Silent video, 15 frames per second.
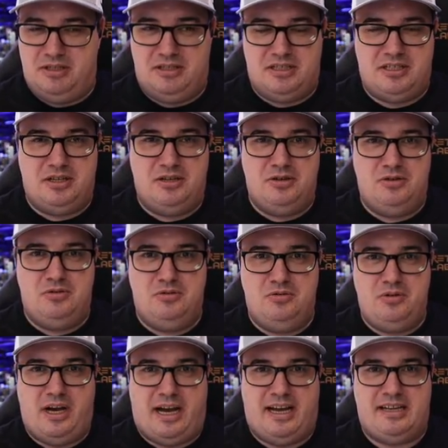
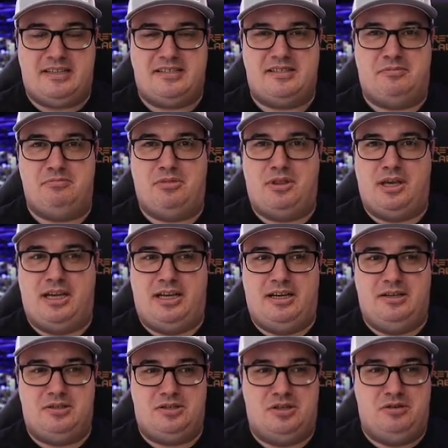to add something
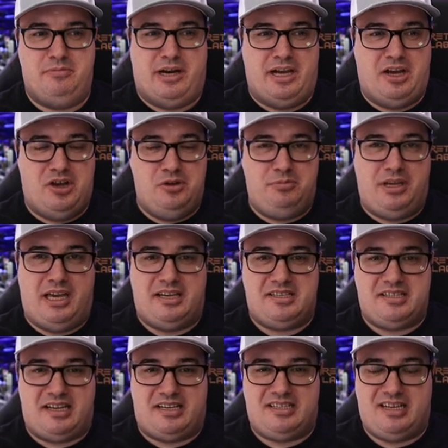to my OBS
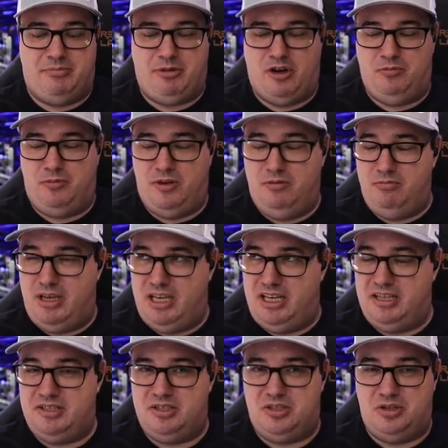setup I've been
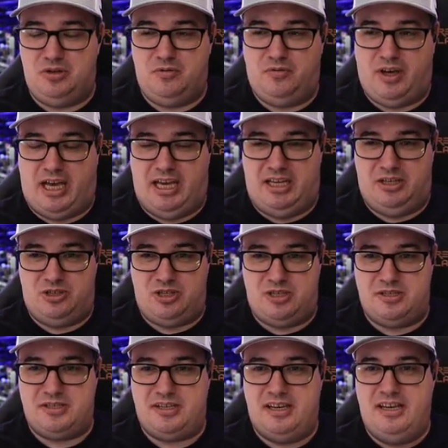meaning to do for ages,